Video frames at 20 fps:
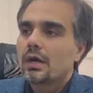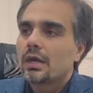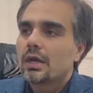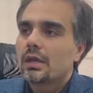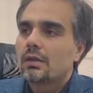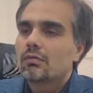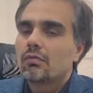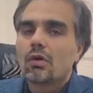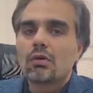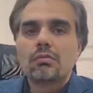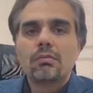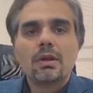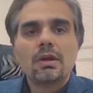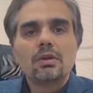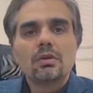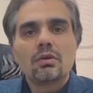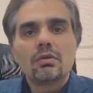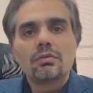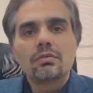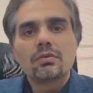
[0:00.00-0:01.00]

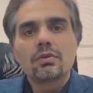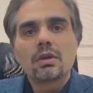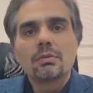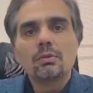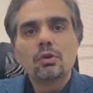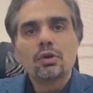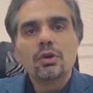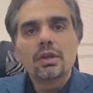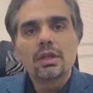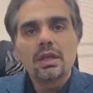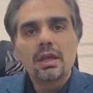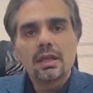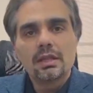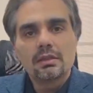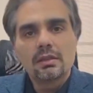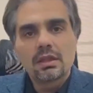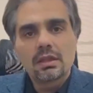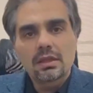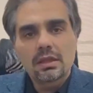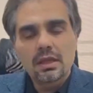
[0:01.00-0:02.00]
involvement of community
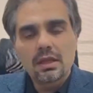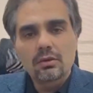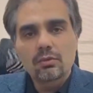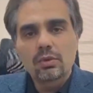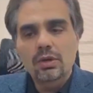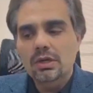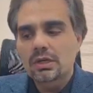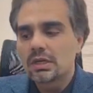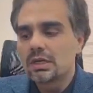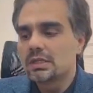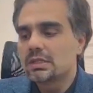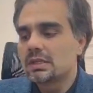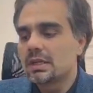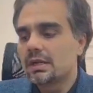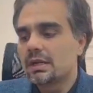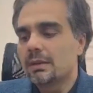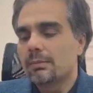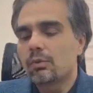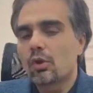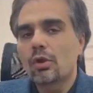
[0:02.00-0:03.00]
health care workers
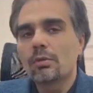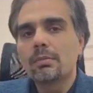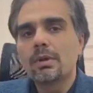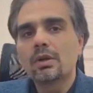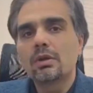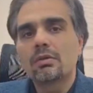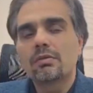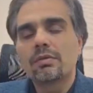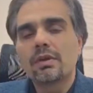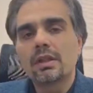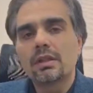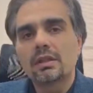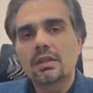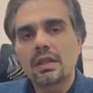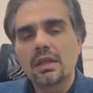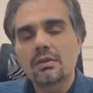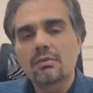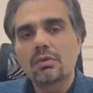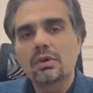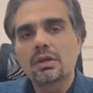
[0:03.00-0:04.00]
and deployment of
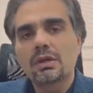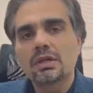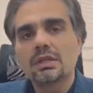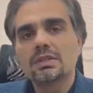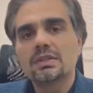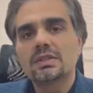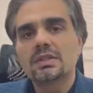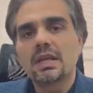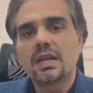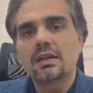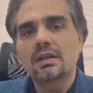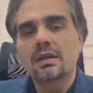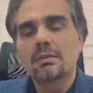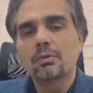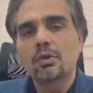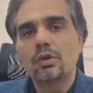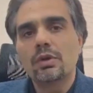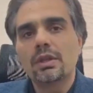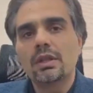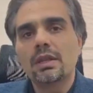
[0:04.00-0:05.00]
healthcare workers at
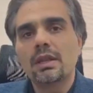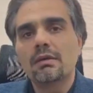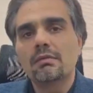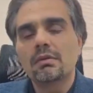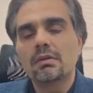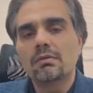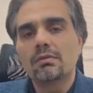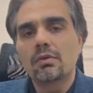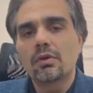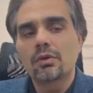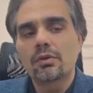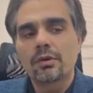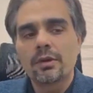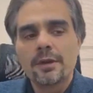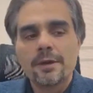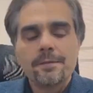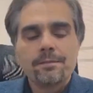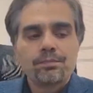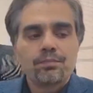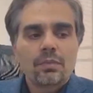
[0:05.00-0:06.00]
community level for
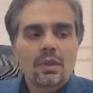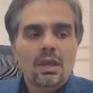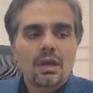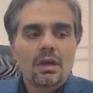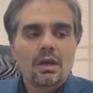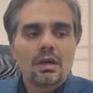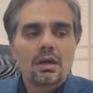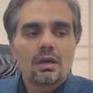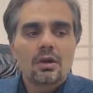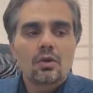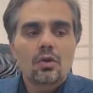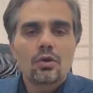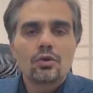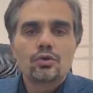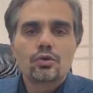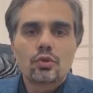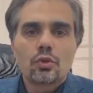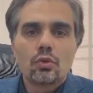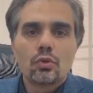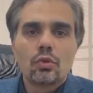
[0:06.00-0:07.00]

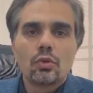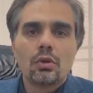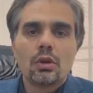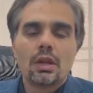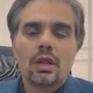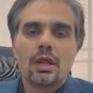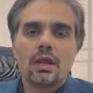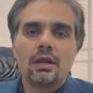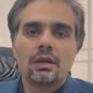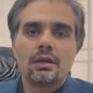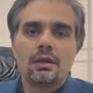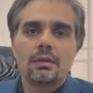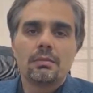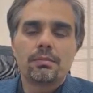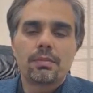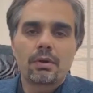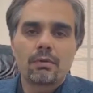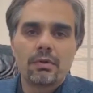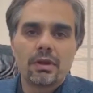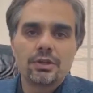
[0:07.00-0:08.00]
control and
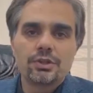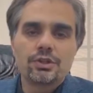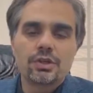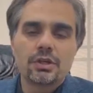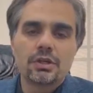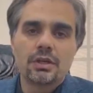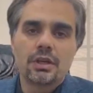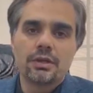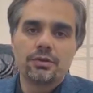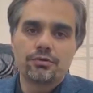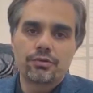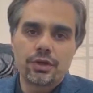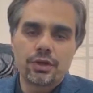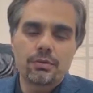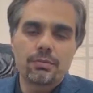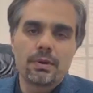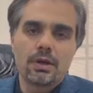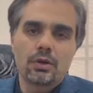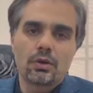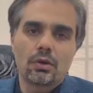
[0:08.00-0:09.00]
prevention and
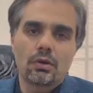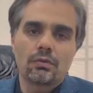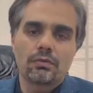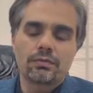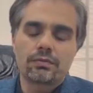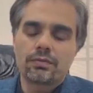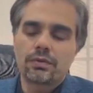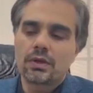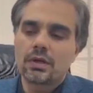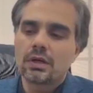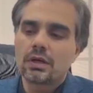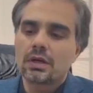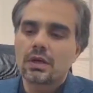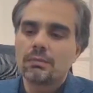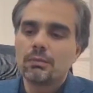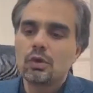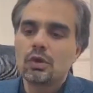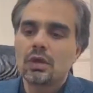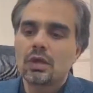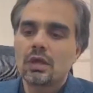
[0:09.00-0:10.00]
treatment of
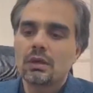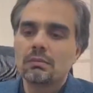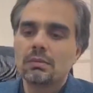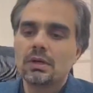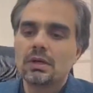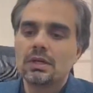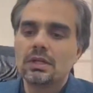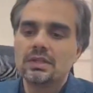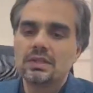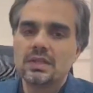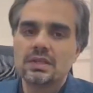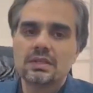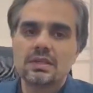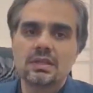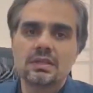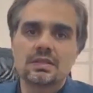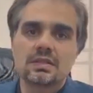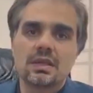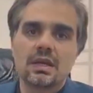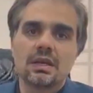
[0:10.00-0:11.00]
communicable
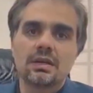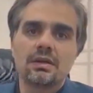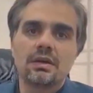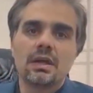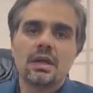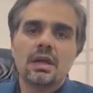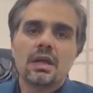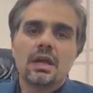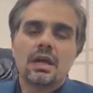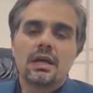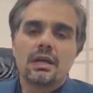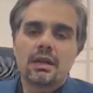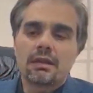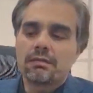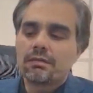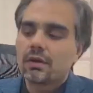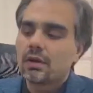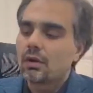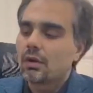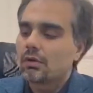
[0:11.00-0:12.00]
diseases and
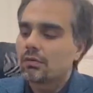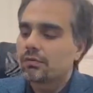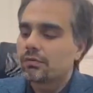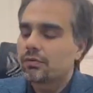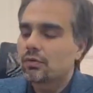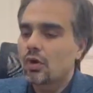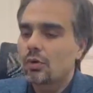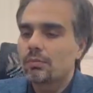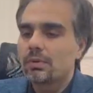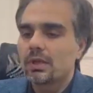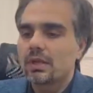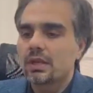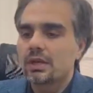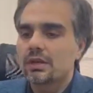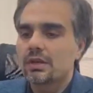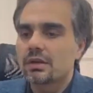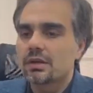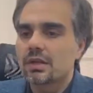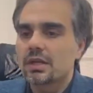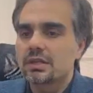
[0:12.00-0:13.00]
referral of
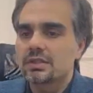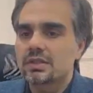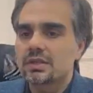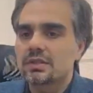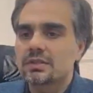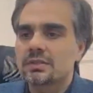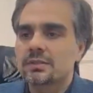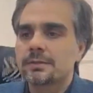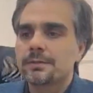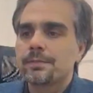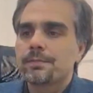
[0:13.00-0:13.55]
complicated cases.